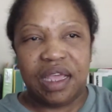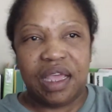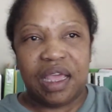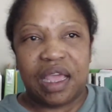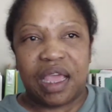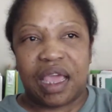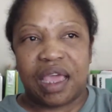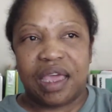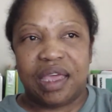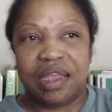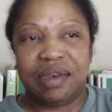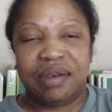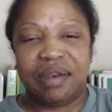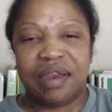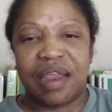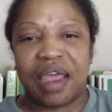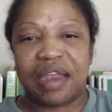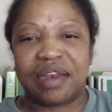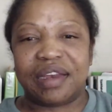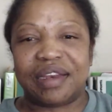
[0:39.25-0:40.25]

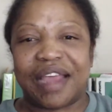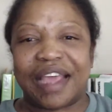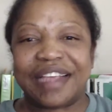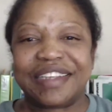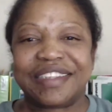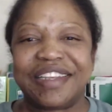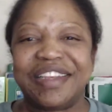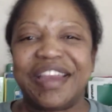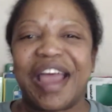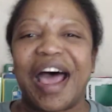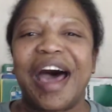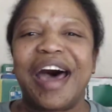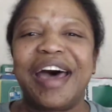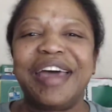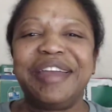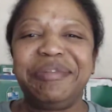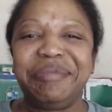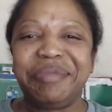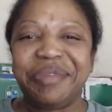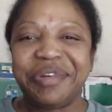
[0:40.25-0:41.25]
and as
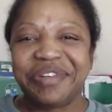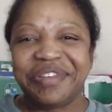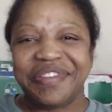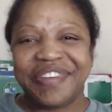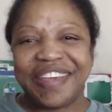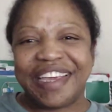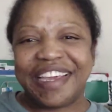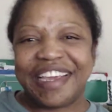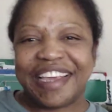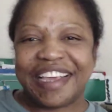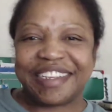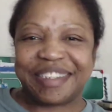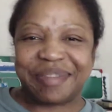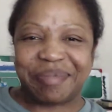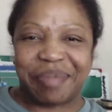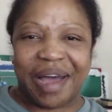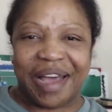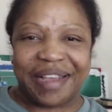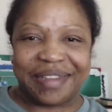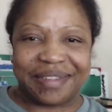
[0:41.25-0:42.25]
non moving as
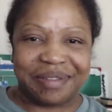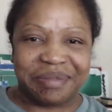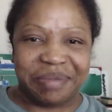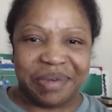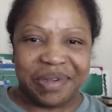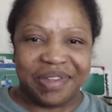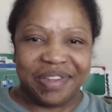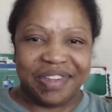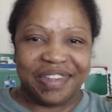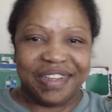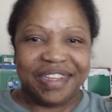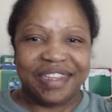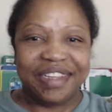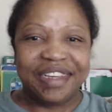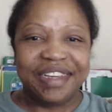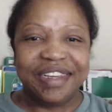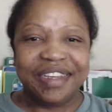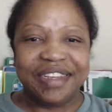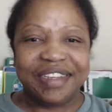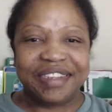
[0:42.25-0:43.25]
possible,
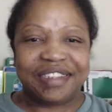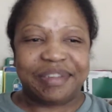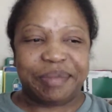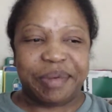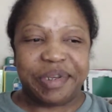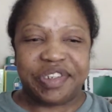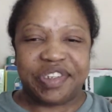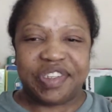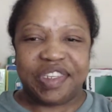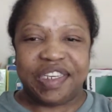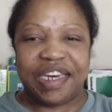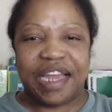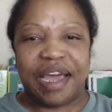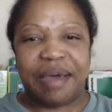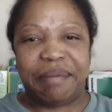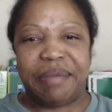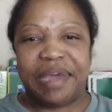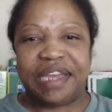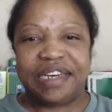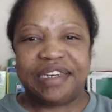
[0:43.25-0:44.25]
especially
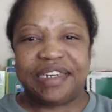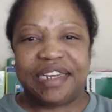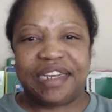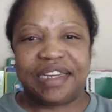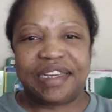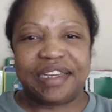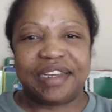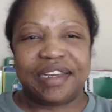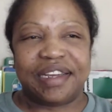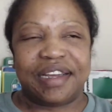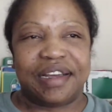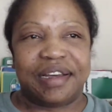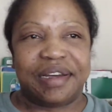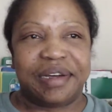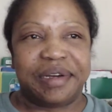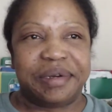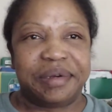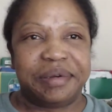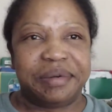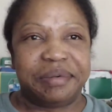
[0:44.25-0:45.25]
not bending,
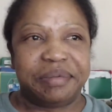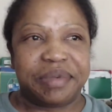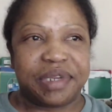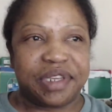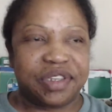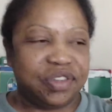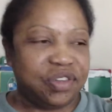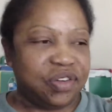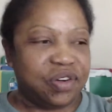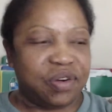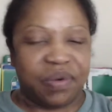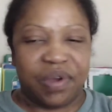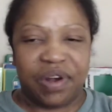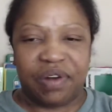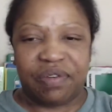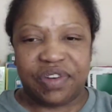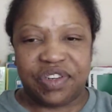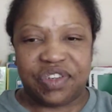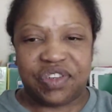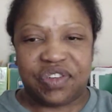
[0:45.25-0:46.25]
because you don't want
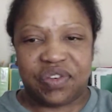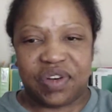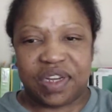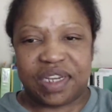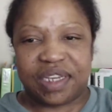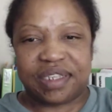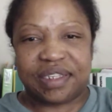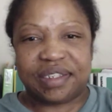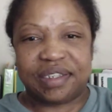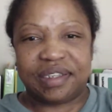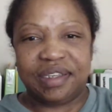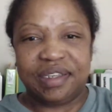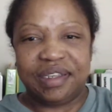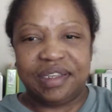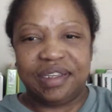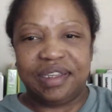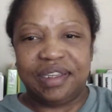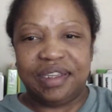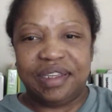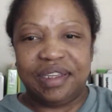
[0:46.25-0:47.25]
to restrict
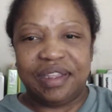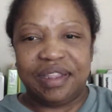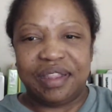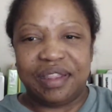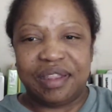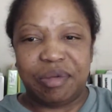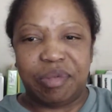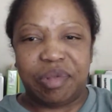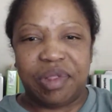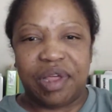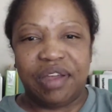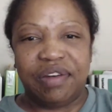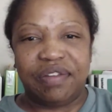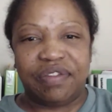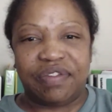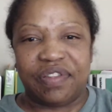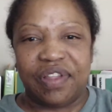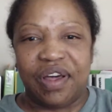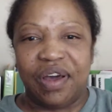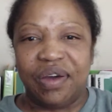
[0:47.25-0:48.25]
the blood
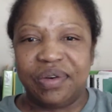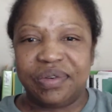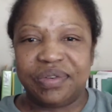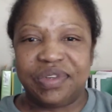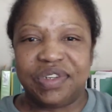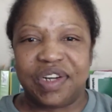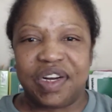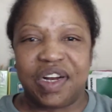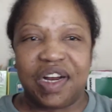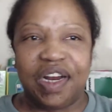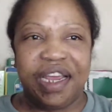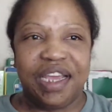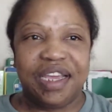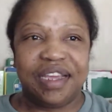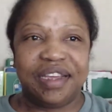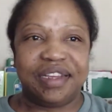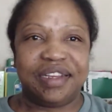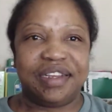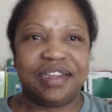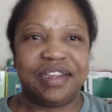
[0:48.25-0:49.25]
flow
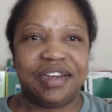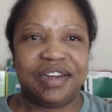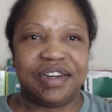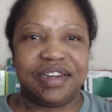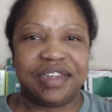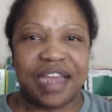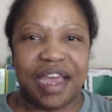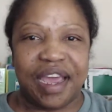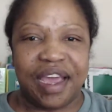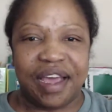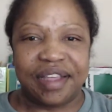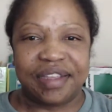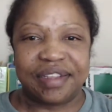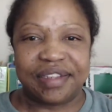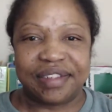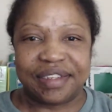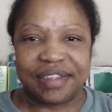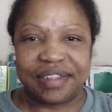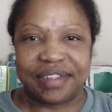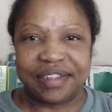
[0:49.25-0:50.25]
during your
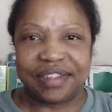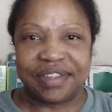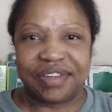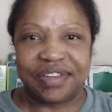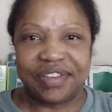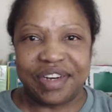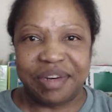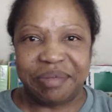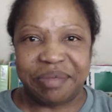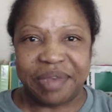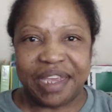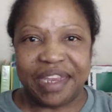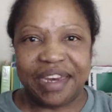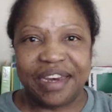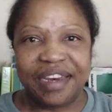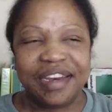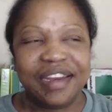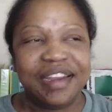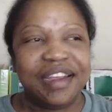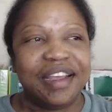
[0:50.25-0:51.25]
dialysis treatment.
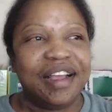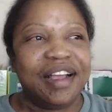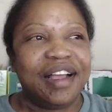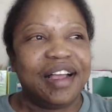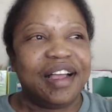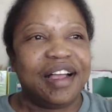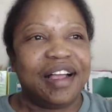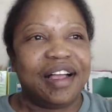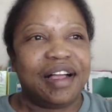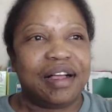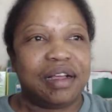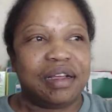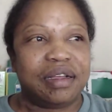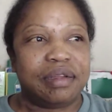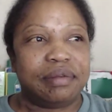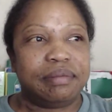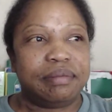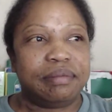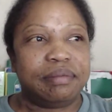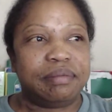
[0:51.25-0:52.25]
Um,